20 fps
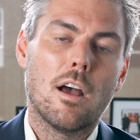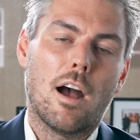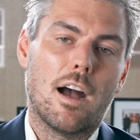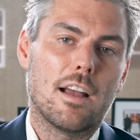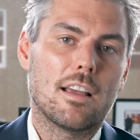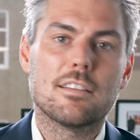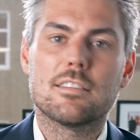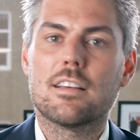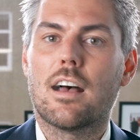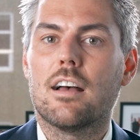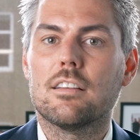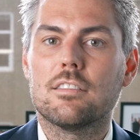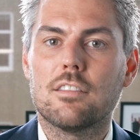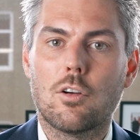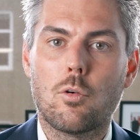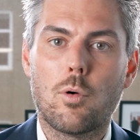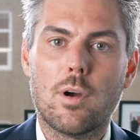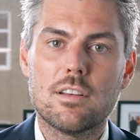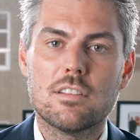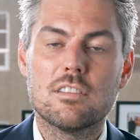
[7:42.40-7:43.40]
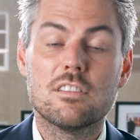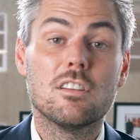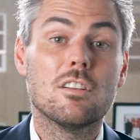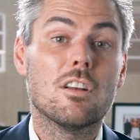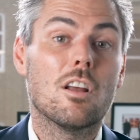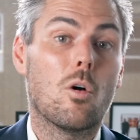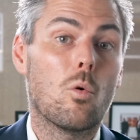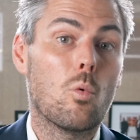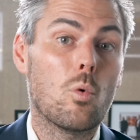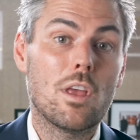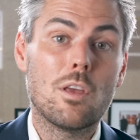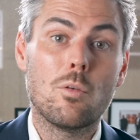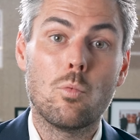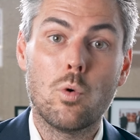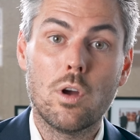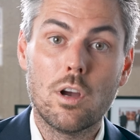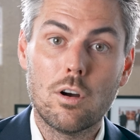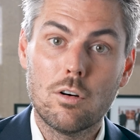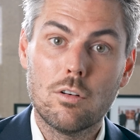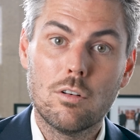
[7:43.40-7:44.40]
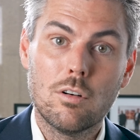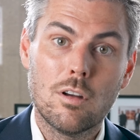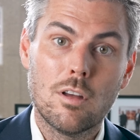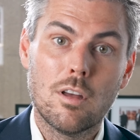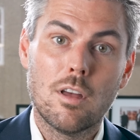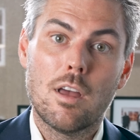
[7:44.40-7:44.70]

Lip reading: I guess ask the question, we will.